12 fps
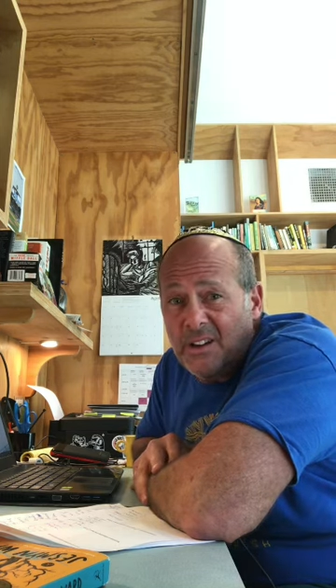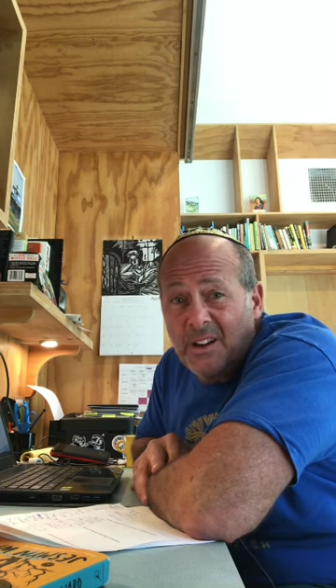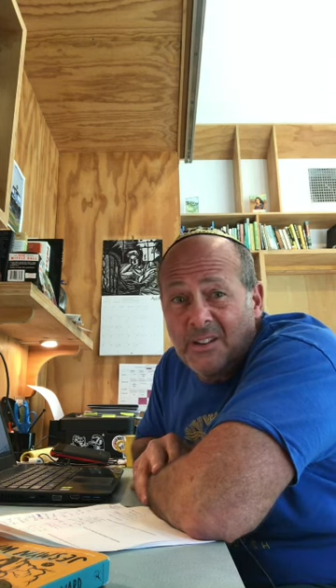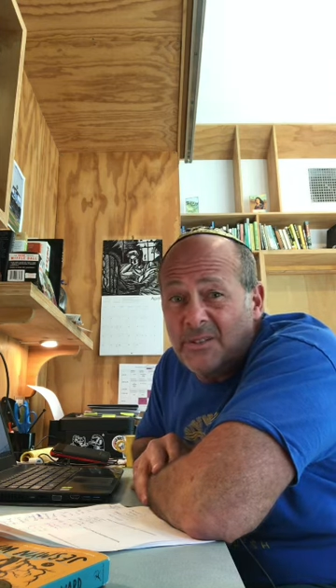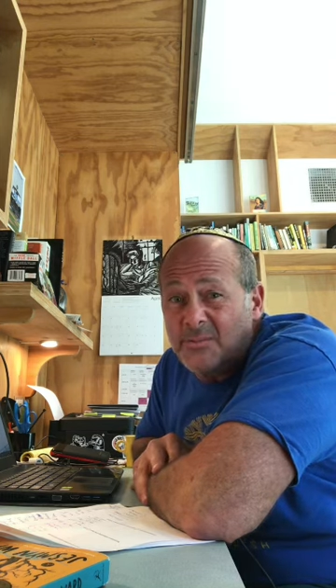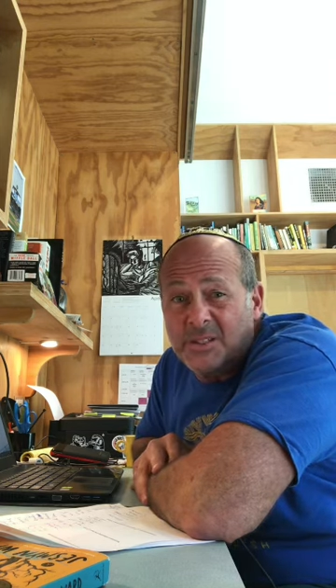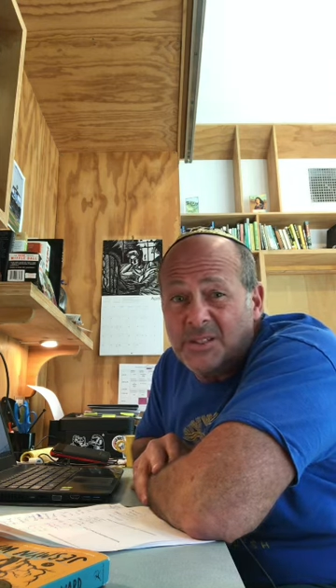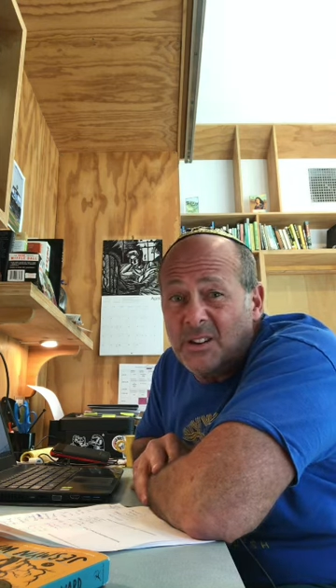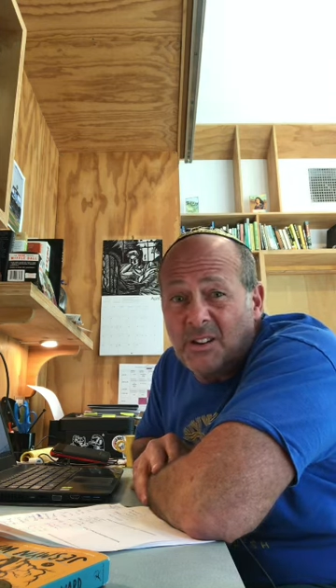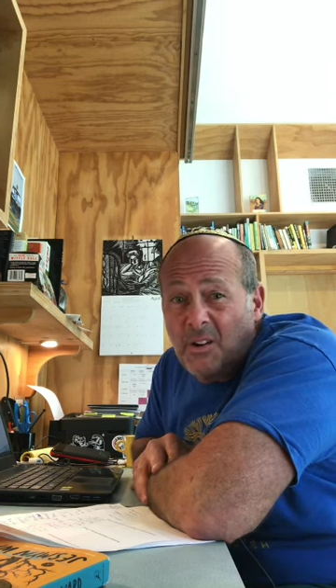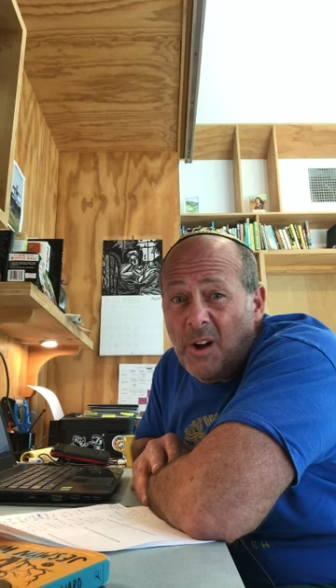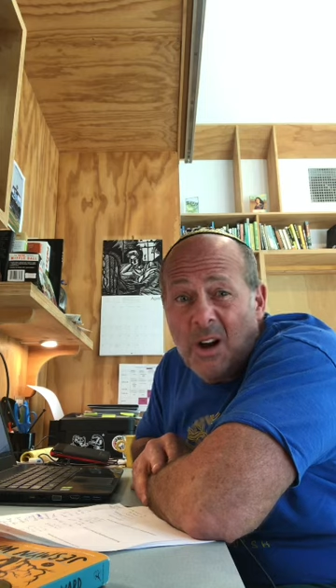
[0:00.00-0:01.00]
so I'm just going to
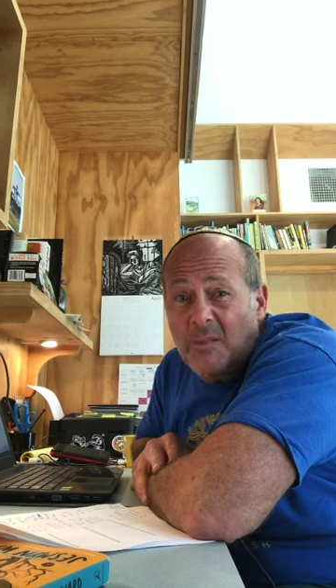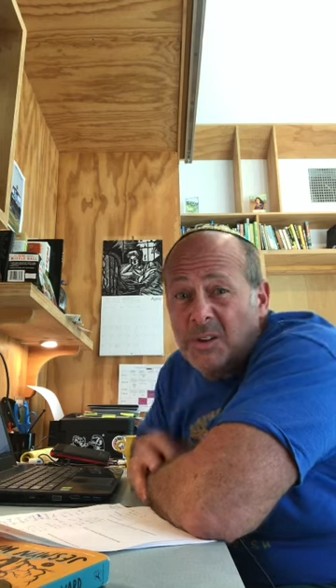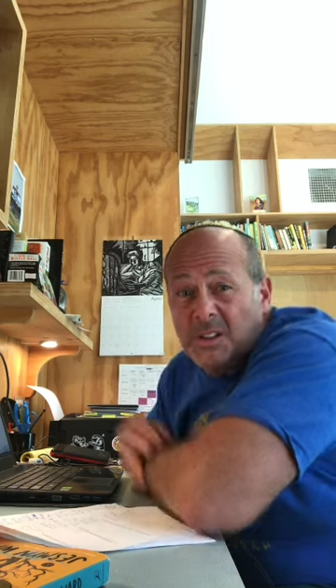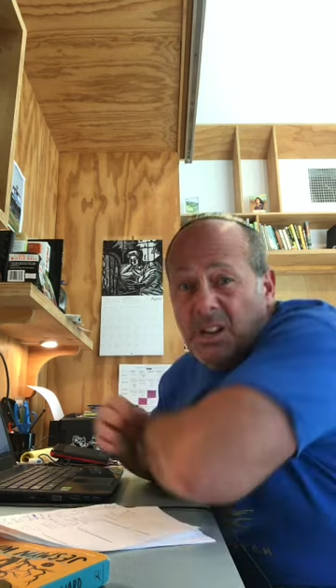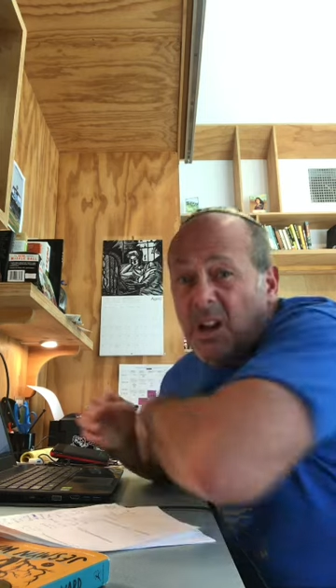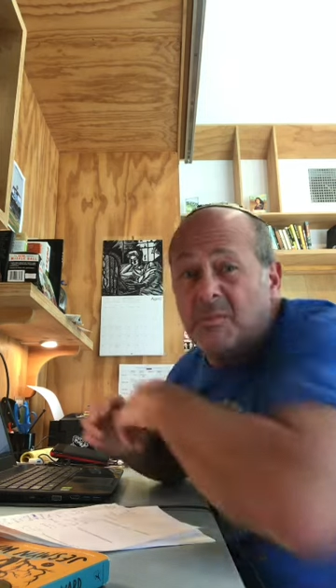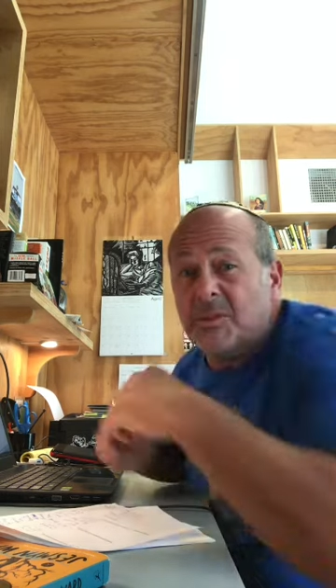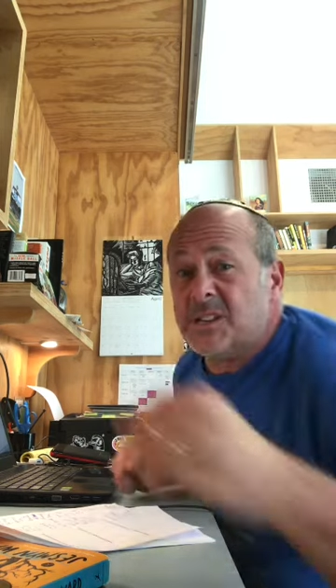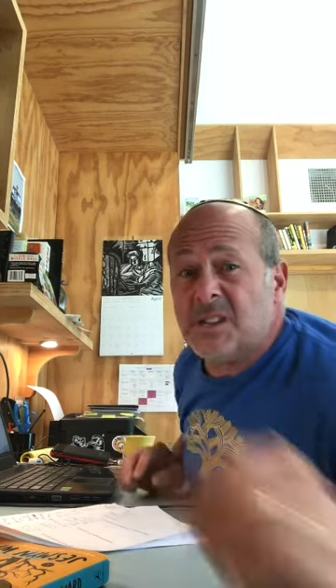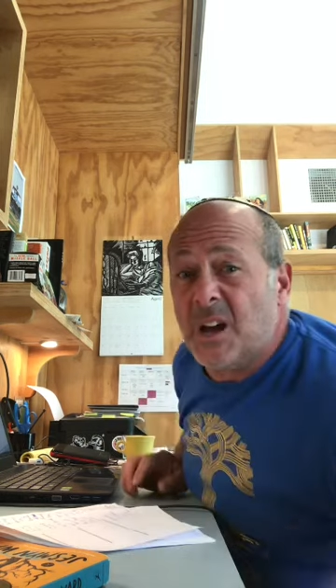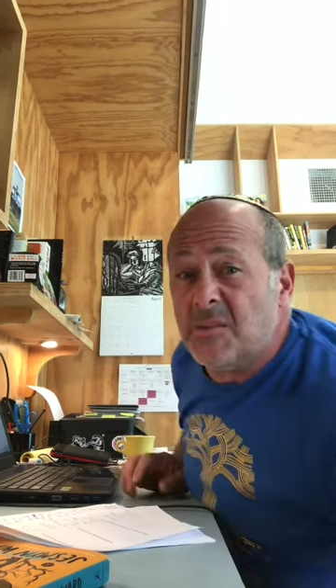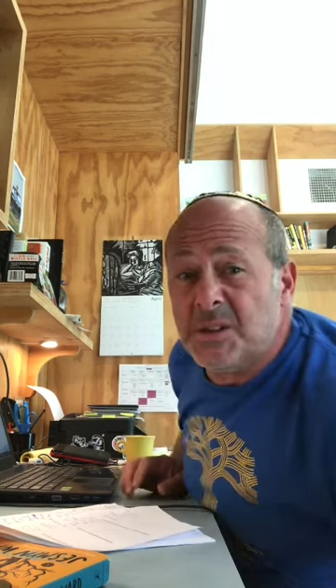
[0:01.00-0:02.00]
go ominous, ominous,
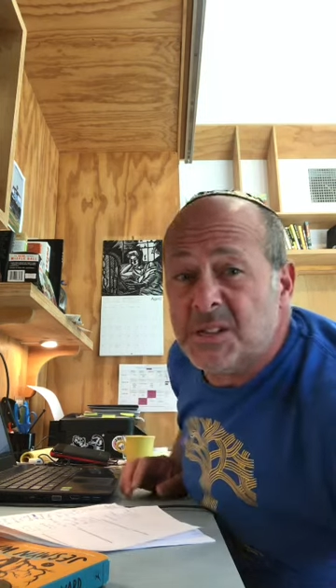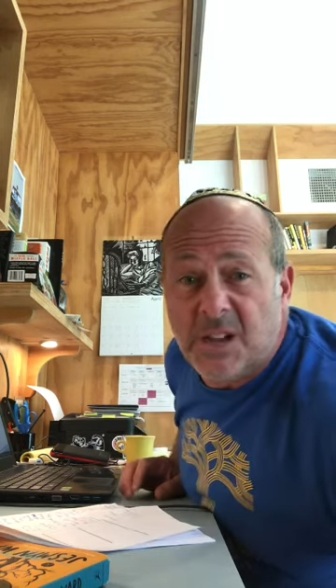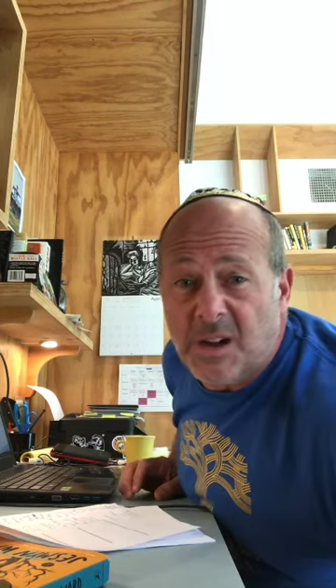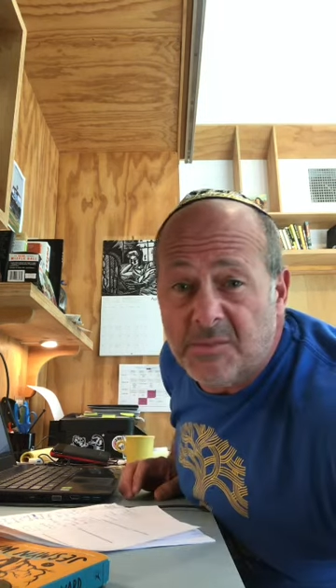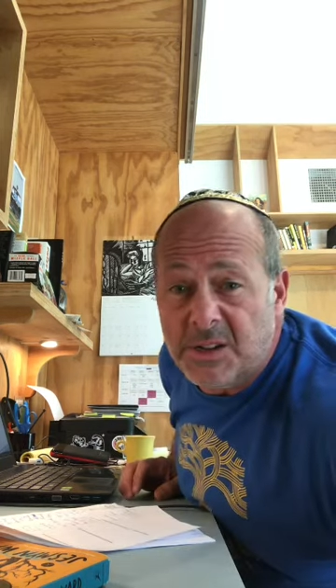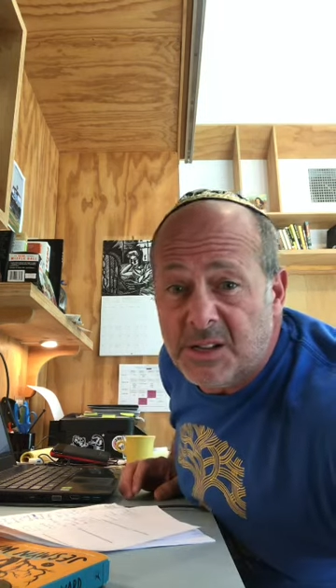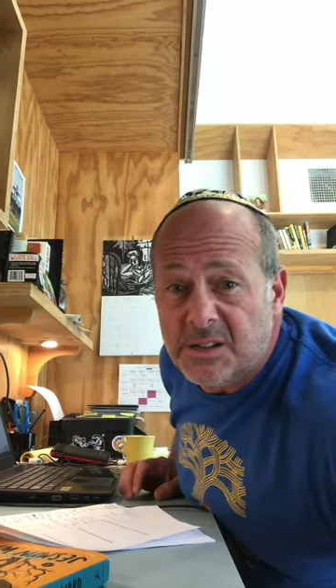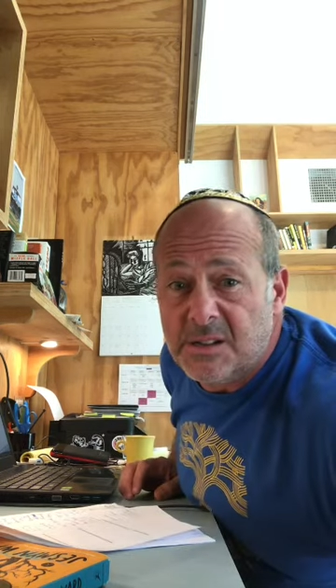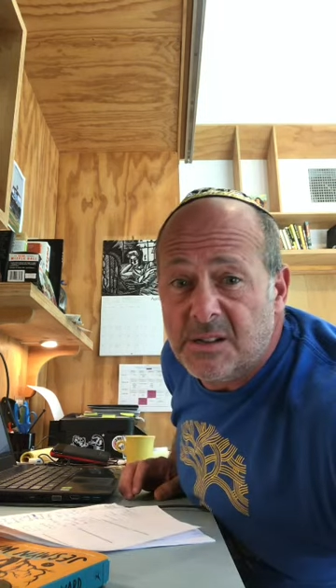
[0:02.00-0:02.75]
ominous, ominous.